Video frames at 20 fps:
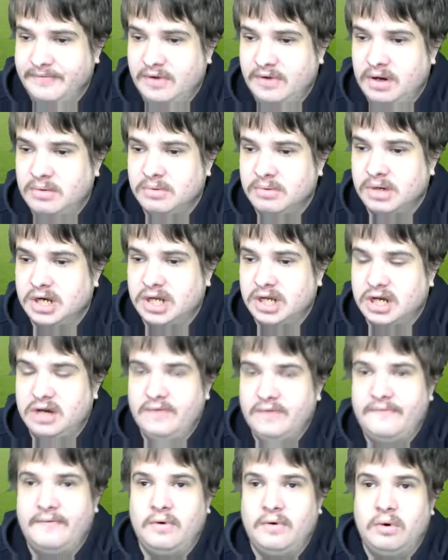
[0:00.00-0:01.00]
I'm going to
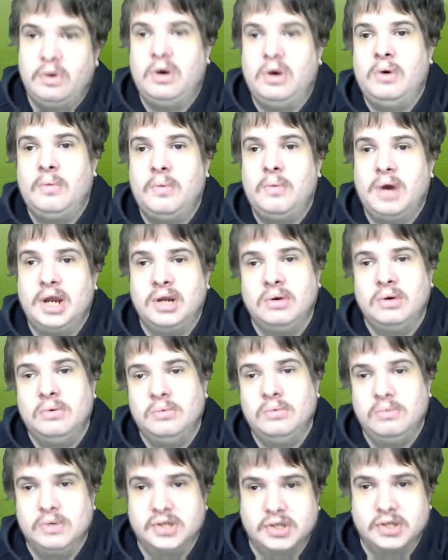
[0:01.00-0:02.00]
go for a
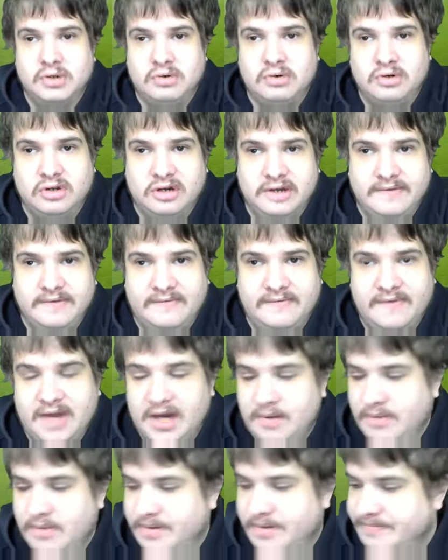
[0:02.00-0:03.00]
1-all scoreline for
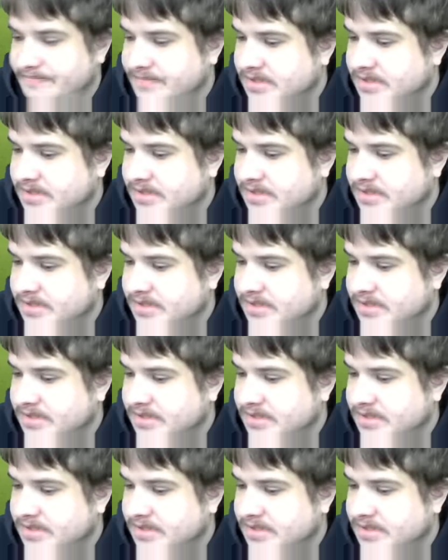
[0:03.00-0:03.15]
that one.